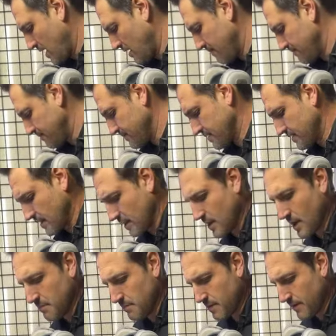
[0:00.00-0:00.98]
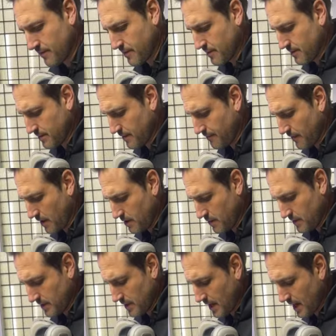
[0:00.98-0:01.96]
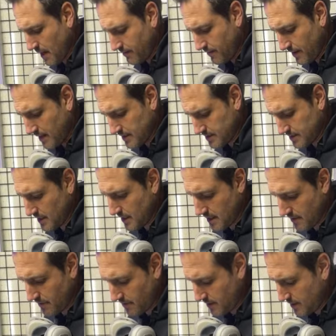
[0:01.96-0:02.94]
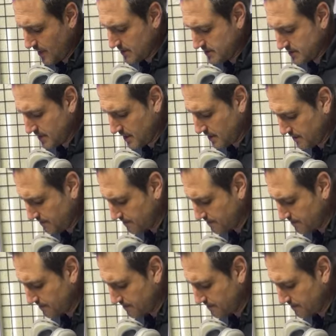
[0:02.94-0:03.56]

and cut the buff the following day after that. So let it give it a day to sit.